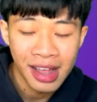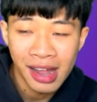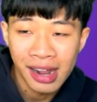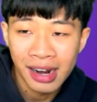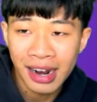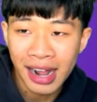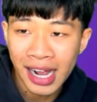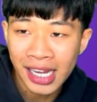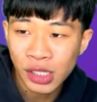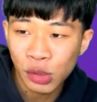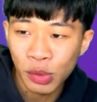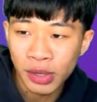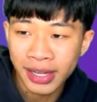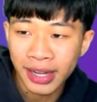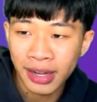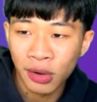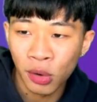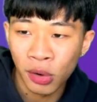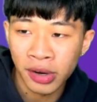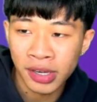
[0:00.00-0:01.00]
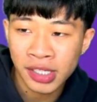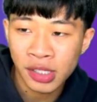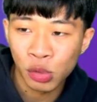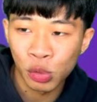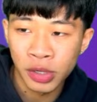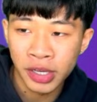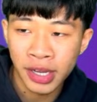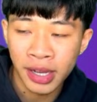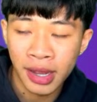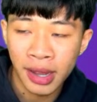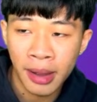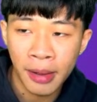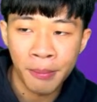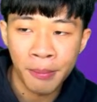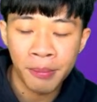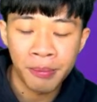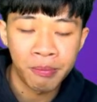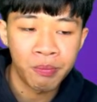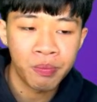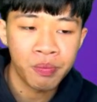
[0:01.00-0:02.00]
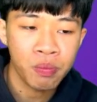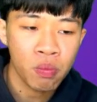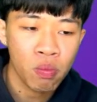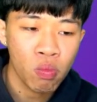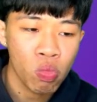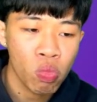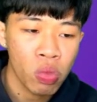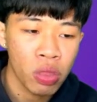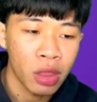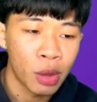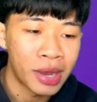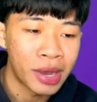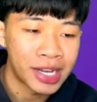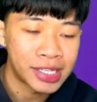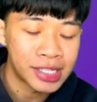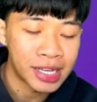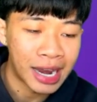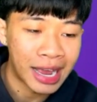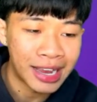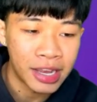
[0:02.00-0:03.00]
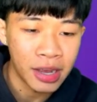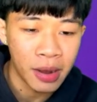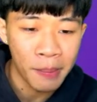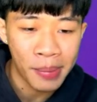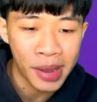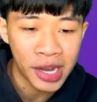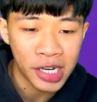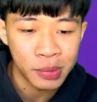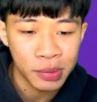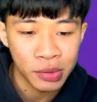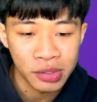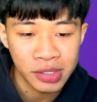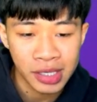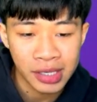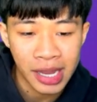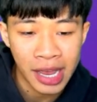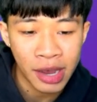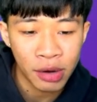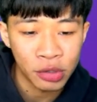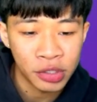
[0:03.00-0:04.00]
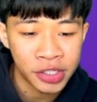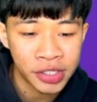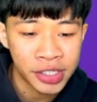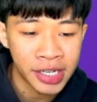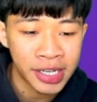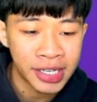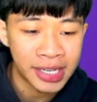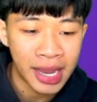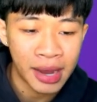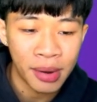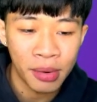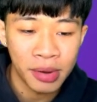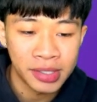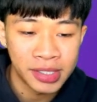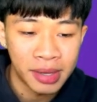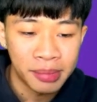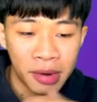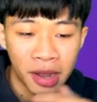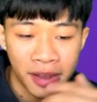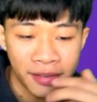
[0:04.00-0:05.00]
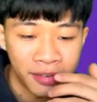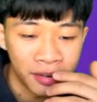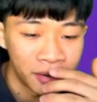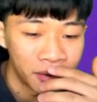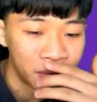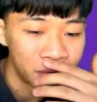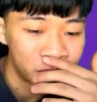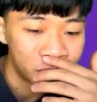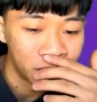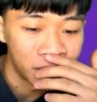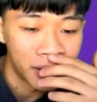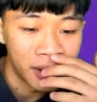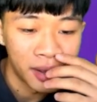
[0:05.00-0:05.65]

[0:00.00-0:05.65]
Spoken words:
Last week, of course, we had Solanke on bench boost and how shit that was. I'm not even going to go through it.